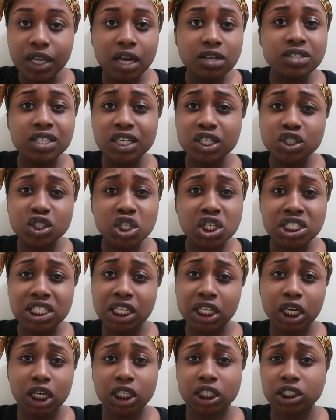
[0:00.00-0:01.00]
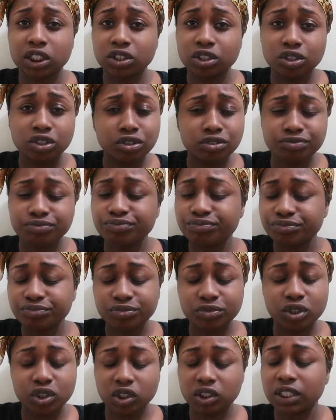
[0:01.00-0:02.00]
I was like, it's just a luggage.
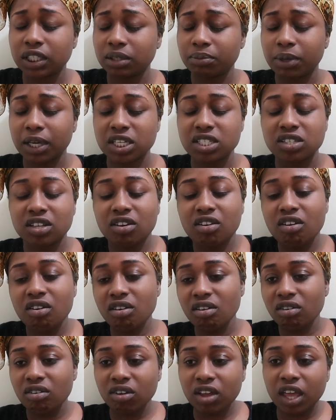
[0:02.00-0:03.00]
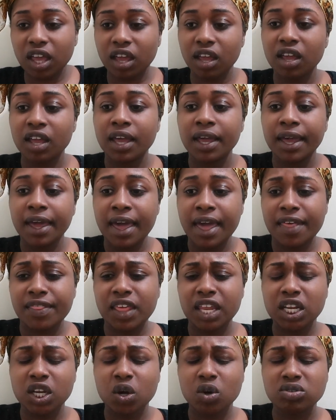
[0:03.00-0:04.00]
Just send it back. It's like, oh, okay. And
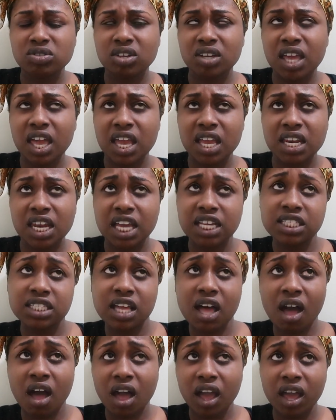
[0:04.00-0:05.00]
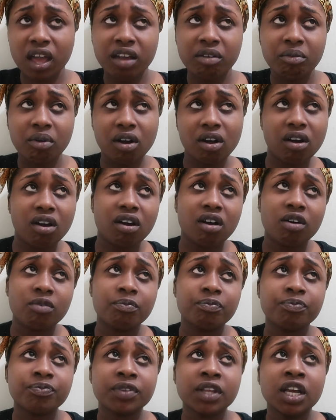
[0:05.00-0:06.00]
then he goes, okay, next
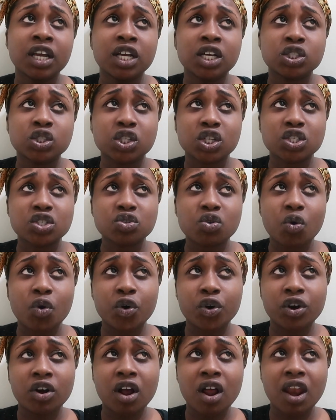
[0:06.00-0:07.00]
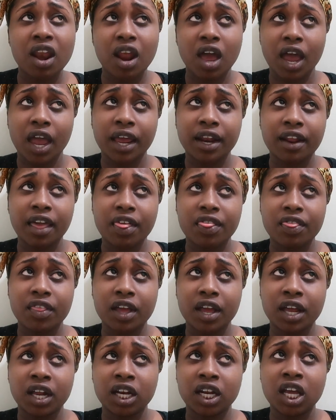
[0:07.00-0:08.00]
time, just order online and
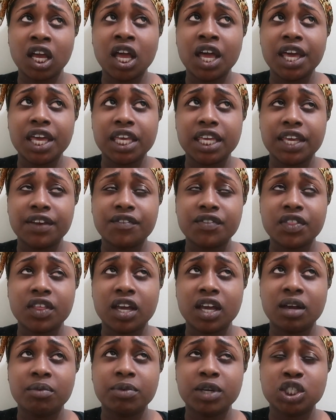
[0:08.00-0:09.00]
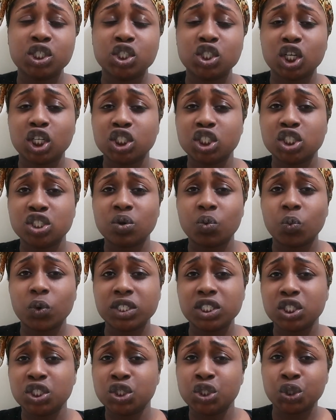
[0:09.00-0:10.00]
then give them instructions on
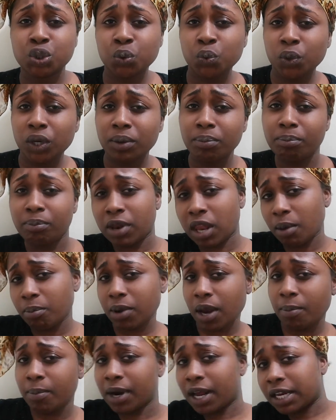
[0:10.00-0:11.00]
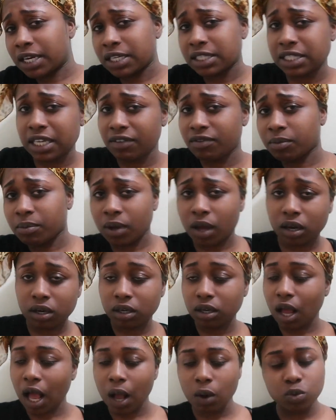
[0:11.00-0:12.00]
what to do and blah blah blah. And he's giving me all
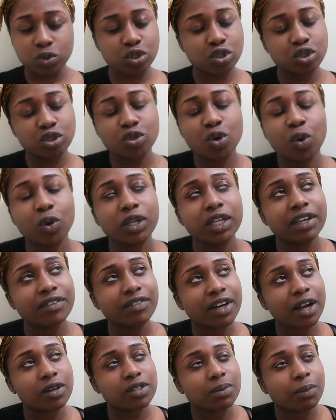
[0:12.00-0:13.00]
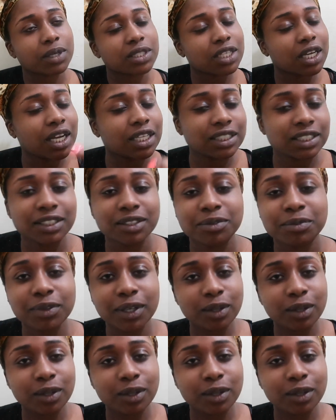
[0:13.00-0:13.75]
the, I was so livid. I was about to cuss him.